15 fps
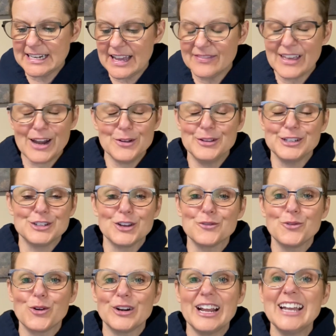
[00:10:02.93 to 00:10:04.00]
and that only took
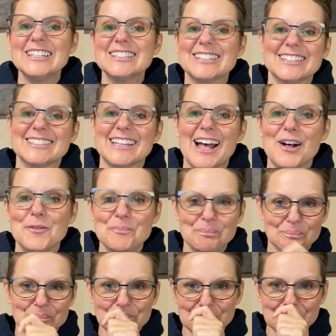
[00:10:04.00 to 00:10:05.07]
4 days to sell.
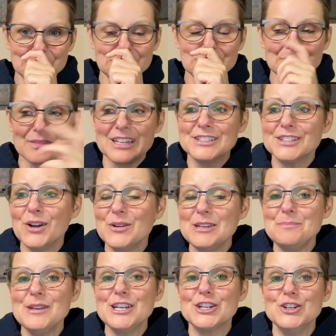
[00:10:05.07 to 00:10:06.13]
So
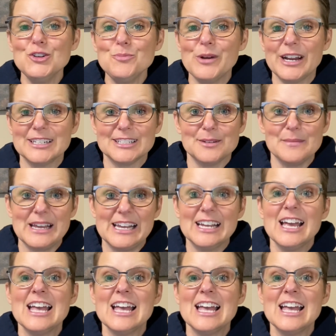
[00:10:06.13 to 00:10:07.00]
it being a new brand to me,